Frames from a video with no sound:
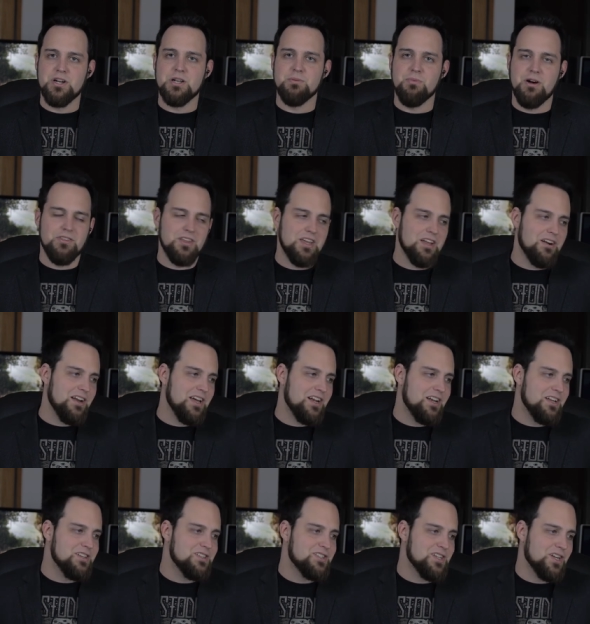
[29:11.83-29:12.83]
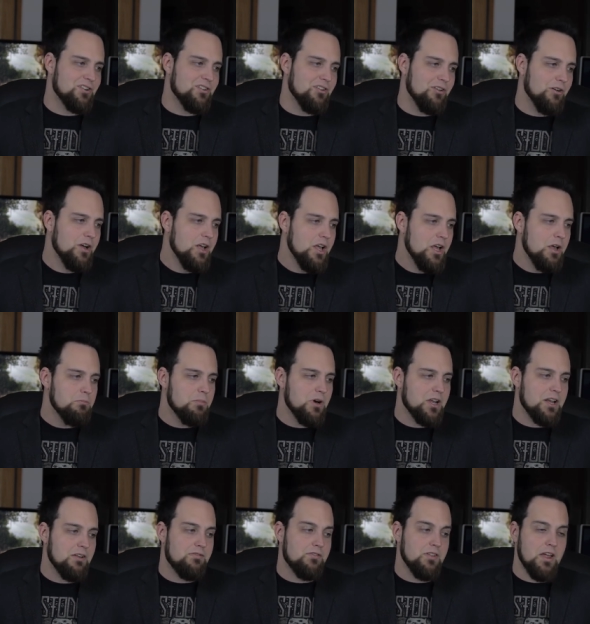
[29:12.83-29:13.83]
freedom on the internet in general.
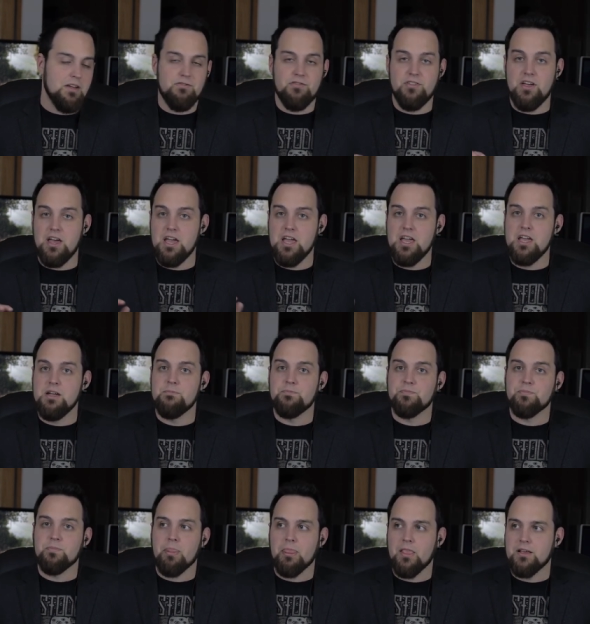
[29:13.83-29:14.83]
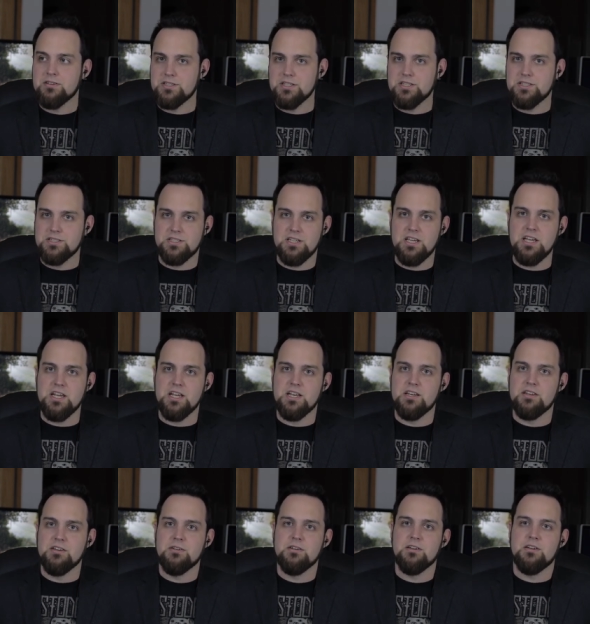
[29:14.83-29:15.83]
But if if they
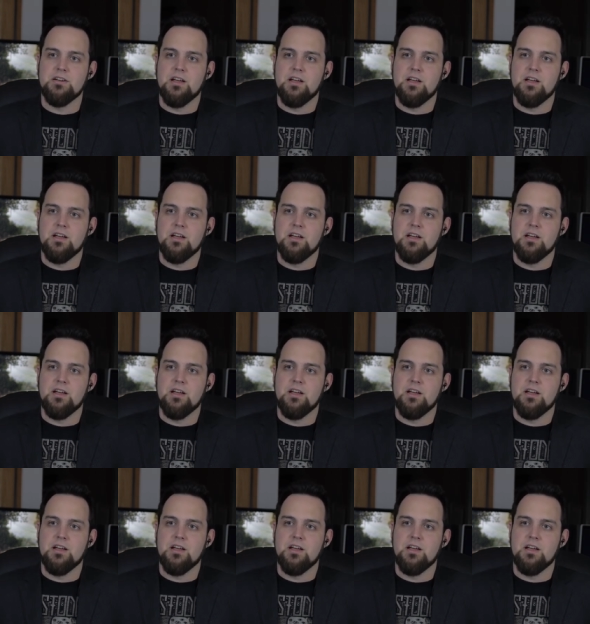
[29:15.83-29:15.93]
succeed,